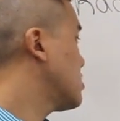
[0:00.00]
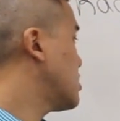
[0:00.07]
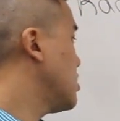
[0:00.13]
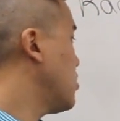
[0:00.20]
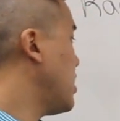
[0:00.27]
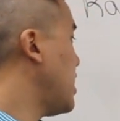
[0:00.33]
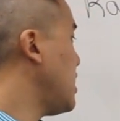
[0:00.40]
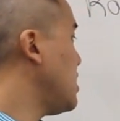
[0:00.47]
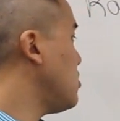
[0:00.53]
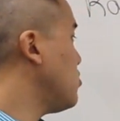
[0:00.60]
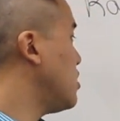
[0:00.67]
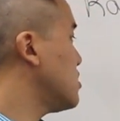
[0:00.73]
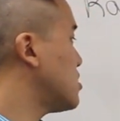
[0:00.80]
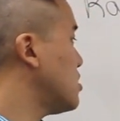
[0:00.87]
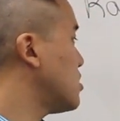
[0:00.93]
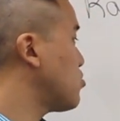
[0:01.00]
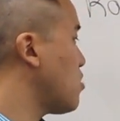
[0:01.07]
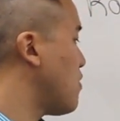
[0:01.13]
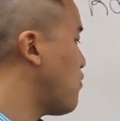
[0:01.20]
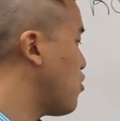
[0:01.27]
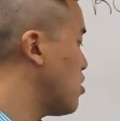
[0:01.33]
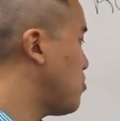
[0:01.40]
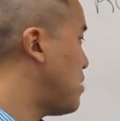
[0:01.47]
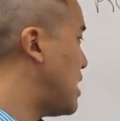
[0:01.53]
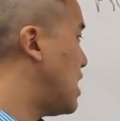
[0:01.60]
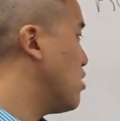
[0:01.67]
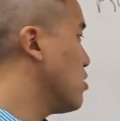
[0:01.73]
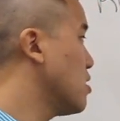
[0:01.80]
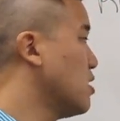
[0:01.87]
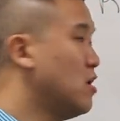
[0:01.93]
So 81 to the 3/4
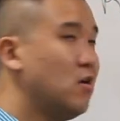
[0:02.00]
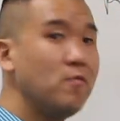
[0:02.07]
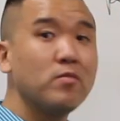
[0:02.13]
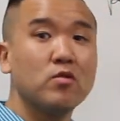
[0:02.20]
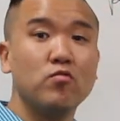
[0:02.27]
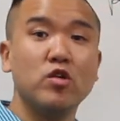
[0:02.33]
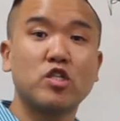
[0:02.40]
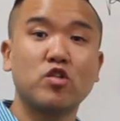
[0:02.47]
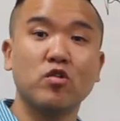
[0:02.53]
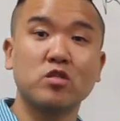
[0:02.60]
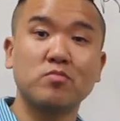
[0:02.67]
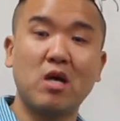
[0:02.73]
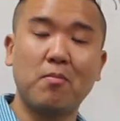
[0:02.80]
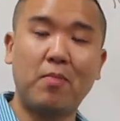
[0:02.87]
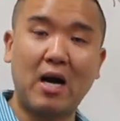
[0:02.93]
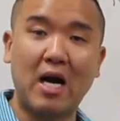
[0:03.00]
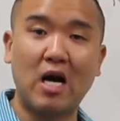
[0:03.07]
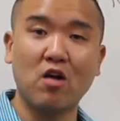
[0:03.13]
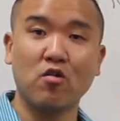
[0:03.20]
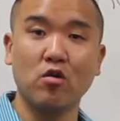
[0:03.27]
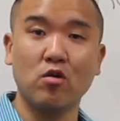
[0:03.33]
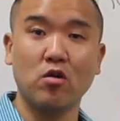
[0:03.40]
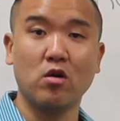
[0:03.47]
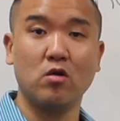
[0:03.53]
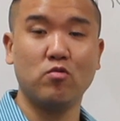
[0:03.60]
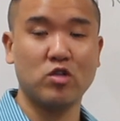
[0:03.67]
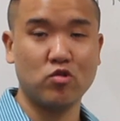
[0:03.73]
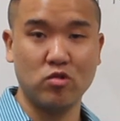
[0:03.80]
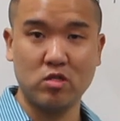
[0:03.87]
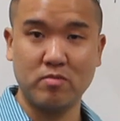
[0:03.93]
power. Which one's my power?
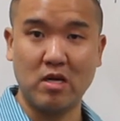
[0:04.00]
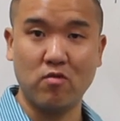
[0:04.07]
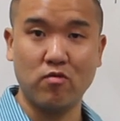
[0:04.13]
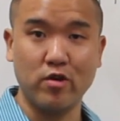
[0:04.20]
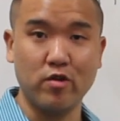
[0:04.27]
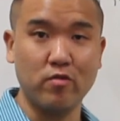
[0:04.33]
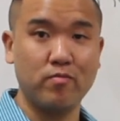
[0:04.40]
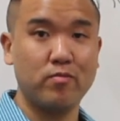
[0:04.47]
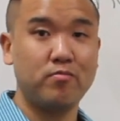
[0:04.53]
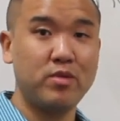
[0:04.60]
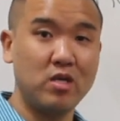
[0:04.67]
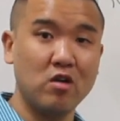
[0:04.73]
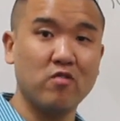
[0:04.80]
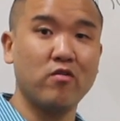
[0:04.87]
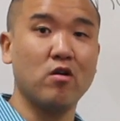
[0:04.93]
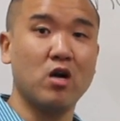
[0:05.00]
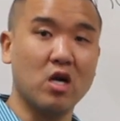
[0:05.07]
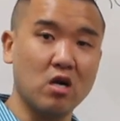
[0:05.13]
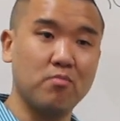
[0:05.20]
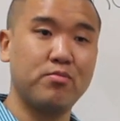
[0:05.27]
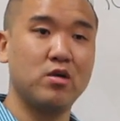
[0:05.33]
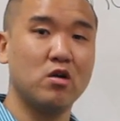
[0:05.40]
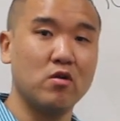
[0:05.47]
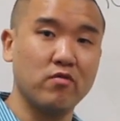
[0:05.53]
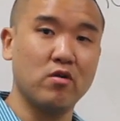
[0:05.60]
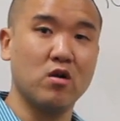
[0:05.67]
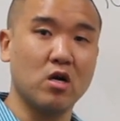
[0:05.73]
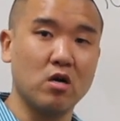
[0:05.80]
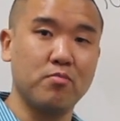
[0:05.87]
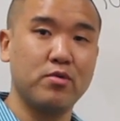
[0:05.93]
Which one's my root? P over r, p over
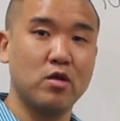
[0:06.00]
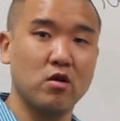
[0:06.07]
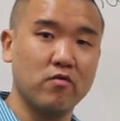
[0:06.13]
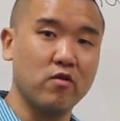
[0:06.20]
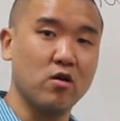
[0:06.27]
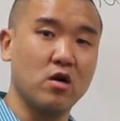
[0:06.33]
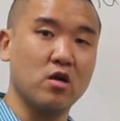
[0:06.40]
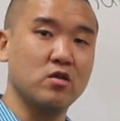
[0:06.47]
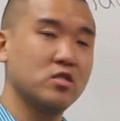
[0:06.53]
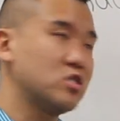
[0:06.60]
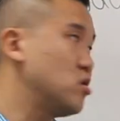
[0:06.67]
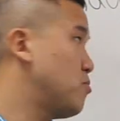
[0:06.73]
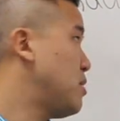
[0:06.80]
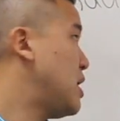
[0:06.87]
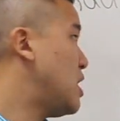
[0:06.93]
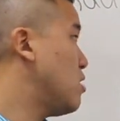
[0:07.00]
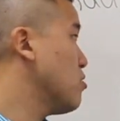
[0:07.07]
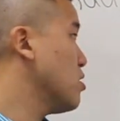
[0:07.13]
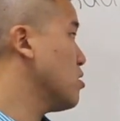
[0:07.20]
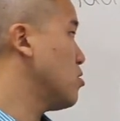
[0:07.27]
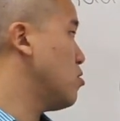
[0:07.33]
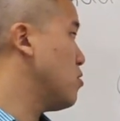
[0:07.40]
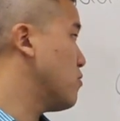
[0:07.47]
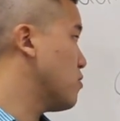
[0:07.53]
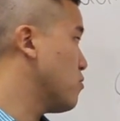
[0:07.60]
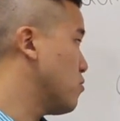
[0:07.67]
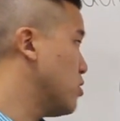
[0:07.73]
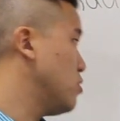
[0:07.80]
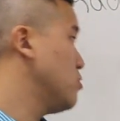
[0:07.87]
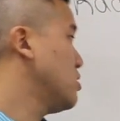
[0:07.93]
r, p over r. So power over
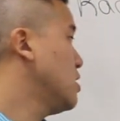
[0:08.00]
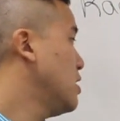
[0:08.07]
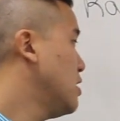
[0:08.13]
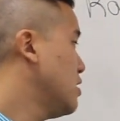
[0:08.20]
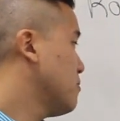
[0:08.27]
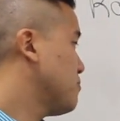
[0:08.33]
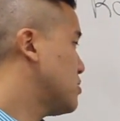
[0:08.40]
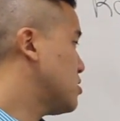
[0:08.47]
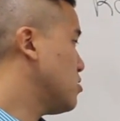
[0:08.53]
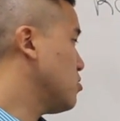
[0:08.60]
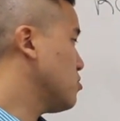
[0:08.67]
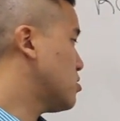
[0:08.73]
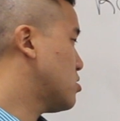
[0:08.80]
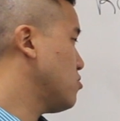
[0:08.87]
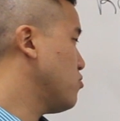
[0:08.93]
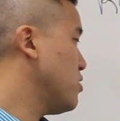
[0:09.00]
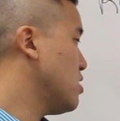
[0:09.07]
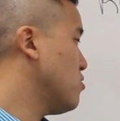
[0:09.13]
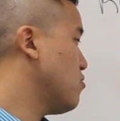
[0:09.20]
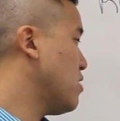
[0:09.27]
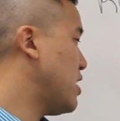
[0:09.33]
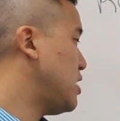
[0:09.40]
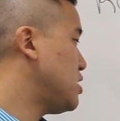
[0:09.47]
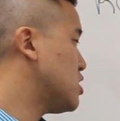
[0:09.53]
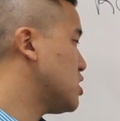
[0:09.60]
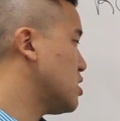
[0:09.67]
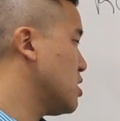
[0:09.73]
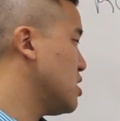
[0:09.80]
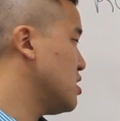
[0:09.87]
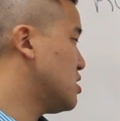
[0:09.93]
root. So to
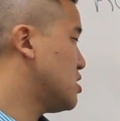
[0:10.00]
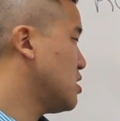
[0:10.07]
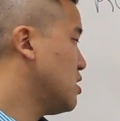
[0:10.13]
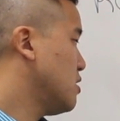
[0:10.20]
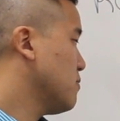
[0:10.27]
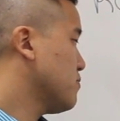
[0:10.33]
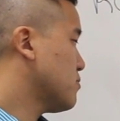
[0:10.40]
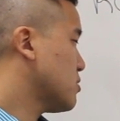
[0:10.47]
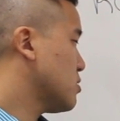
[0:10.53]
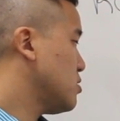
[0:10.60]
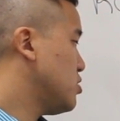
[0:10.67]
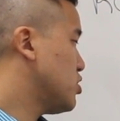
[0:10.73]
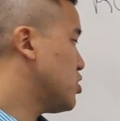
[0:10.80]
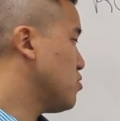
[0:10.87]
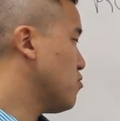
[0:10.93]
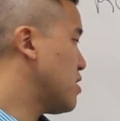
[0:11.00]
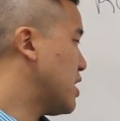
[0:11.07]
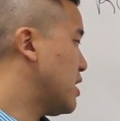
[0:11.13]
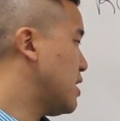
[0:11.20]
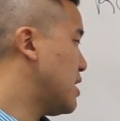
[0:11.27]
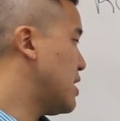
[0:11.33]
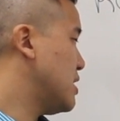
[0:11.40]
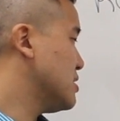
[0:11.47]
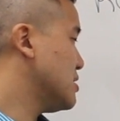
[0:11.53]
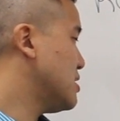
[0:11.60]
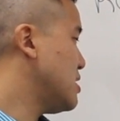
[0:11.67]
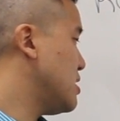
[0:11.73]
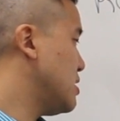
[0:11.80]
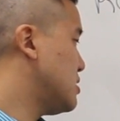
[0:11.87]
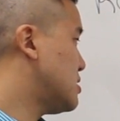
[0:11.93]
rearrange this, you should write it as
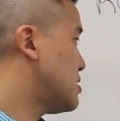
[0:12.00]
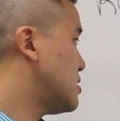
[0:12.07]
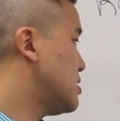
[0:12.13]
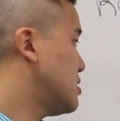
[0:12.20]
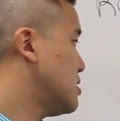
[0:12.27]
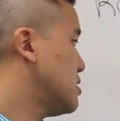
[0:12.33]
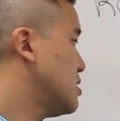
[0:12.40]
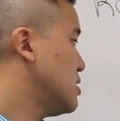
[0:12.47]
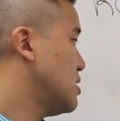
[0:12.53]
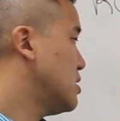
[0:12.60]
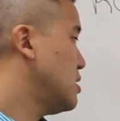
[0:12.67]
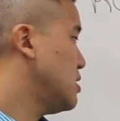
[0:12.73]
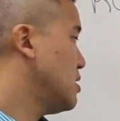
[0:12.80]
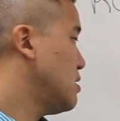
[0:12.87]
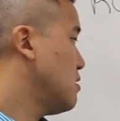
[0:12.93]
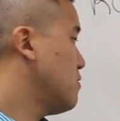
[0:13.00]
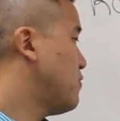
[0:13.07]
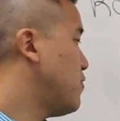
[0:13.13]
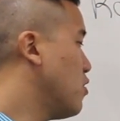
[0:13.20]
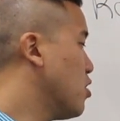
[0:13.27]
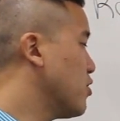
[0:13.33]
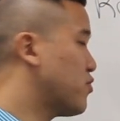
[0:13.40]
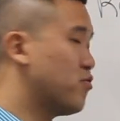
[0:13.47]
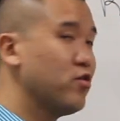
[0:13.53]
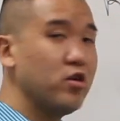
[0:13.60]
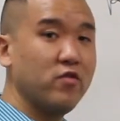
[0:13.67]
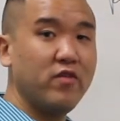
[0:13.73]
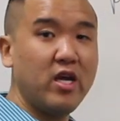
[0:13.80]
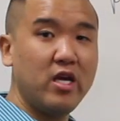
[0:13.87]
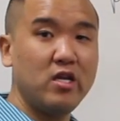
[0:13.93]
this. 4th
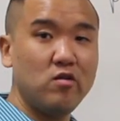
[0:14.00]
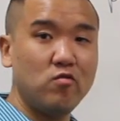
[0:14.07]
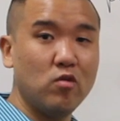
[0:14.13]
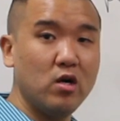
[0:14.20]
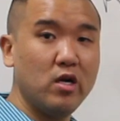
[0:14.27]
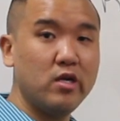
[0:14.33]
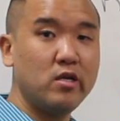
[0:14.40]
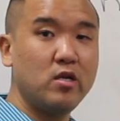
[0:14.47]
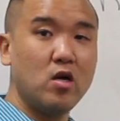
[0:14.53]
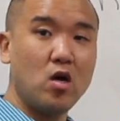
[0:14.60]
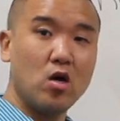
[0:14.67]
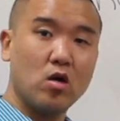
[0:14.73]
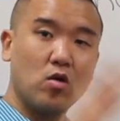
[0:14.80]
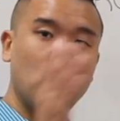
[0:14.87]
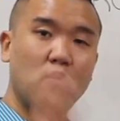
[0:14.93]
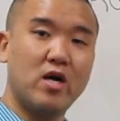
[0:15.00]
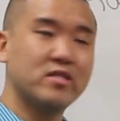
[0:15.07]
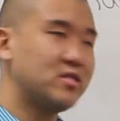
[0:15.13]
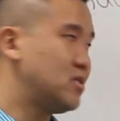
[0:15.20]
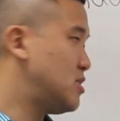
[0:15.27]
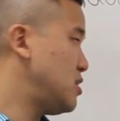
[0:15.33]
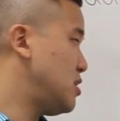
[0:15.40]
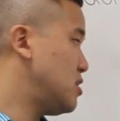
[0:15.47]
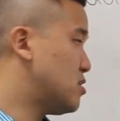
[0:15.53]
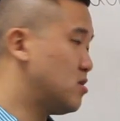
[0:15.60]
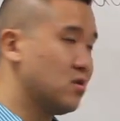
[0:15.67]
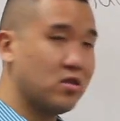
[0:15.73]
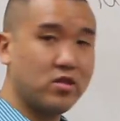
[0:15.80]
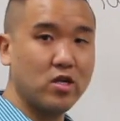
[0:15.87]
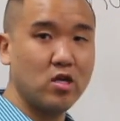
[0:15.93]
root of 81, quantity to
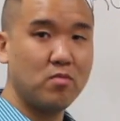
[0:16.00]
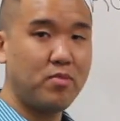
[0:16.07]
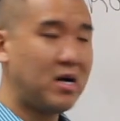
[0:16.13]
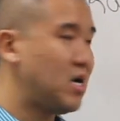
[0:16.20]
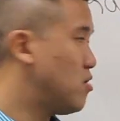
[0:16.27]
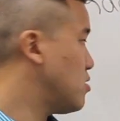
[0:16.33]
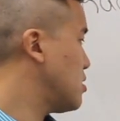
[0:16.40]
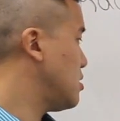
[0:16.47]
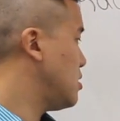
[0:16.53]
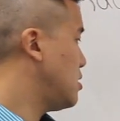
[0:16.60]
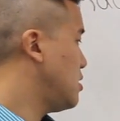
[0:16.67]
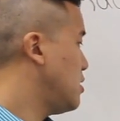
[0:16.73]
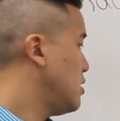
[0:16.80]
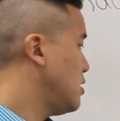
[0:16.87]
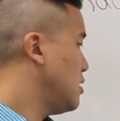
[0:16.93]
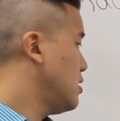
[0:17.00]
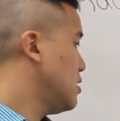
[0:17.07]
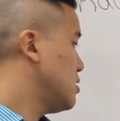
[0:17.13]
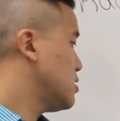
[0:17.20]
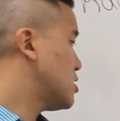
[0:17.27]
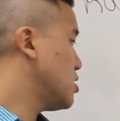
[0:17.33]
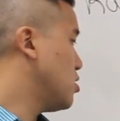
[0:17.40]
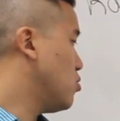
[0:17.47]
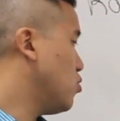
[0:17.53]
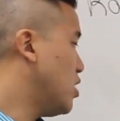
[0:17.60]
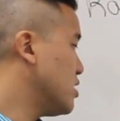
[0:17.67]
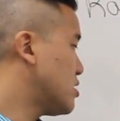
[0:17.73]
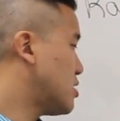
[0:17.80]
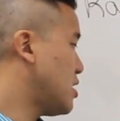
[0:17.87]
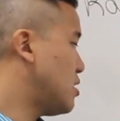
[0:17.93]
the 3rd power. So
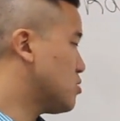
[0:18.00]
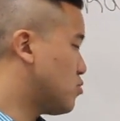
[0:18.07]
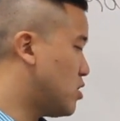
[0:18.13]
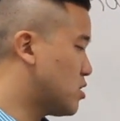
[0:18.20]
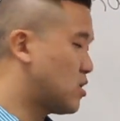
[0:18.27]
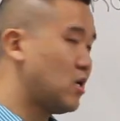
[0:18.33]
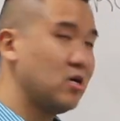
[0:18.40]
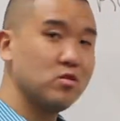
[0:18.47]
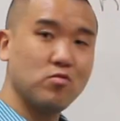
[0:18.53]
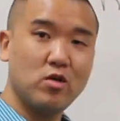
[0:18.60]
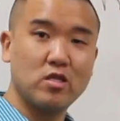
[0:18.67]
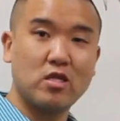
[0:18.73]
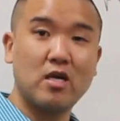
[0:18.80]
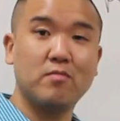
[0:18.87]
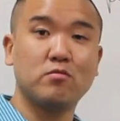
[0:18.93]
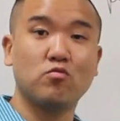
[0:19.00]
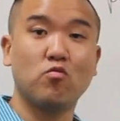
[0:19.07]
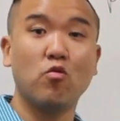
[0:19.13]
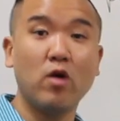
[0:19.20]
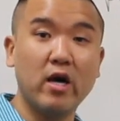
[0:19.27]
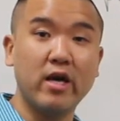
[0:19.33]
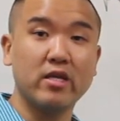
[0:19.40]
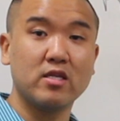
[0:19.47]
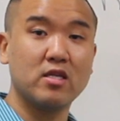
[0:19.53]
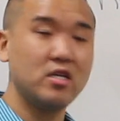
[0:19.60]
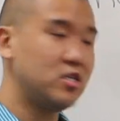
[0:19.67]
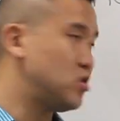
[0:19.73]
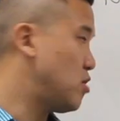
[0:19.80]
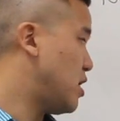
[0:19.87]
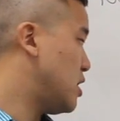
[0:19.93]
what times what times what times what
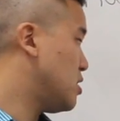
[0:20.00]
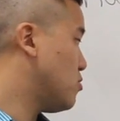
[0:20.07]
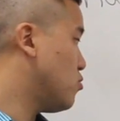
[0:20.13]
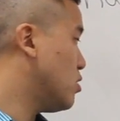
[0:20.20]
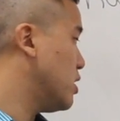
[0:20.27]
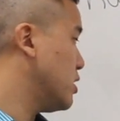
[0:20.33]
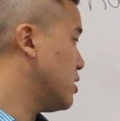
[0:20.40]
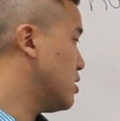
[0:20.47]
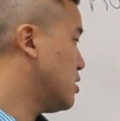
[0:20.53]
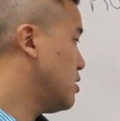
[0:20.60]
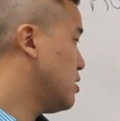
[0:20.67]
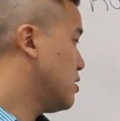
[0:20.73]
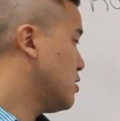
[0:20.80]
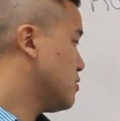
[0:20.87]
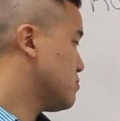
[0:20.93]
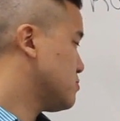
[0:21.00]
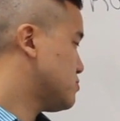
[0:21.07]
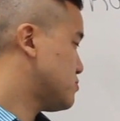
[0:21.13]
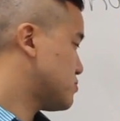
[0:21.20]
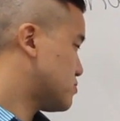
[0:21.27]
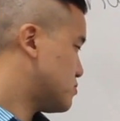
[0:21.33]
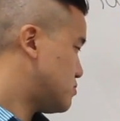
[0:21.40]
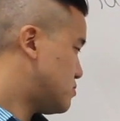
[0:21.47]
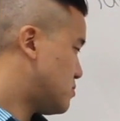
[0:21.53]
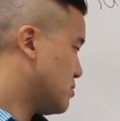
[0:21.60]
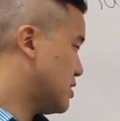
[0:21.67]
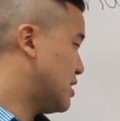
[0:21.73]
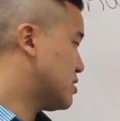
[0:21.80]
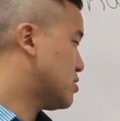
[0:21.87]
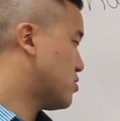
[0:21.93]
gives you 81?
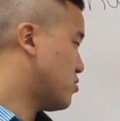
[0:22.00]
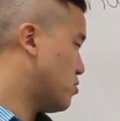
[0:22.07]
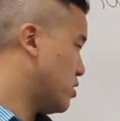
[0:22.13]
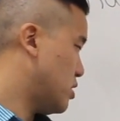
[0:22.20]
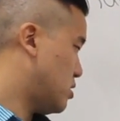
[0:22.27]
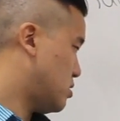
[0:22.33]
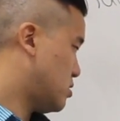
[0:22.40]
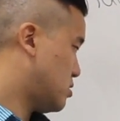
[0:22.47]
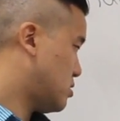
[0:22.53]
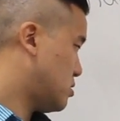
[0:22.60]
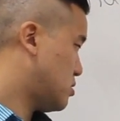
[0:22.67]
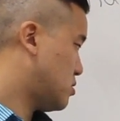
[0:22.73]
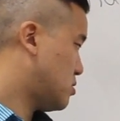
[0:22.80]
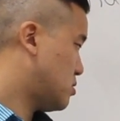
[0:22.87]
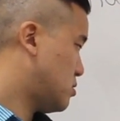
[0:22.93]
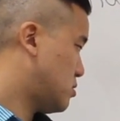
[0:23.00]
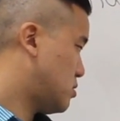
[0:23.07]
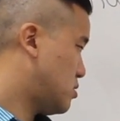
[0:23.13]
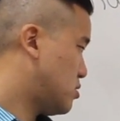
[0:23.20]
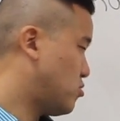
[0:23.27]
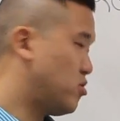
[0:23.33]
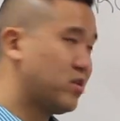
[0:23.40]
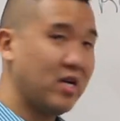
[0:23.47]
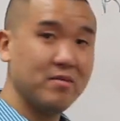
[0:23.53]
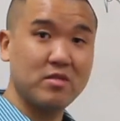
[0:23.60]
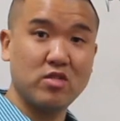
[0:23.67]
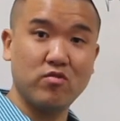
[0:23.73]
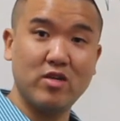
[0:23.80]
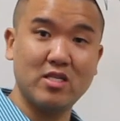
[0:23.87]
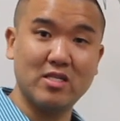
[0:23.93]
That's 3. 3 times
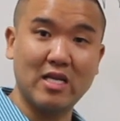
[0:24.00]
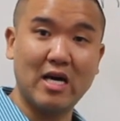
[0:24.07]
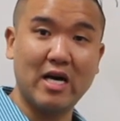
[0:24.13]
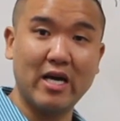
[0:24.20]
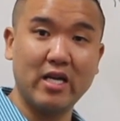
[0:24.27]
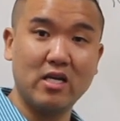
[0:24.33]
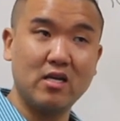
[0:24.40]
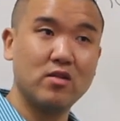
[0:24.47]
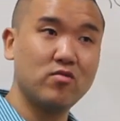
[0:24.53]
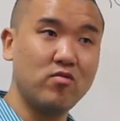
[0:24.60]
3 is 9.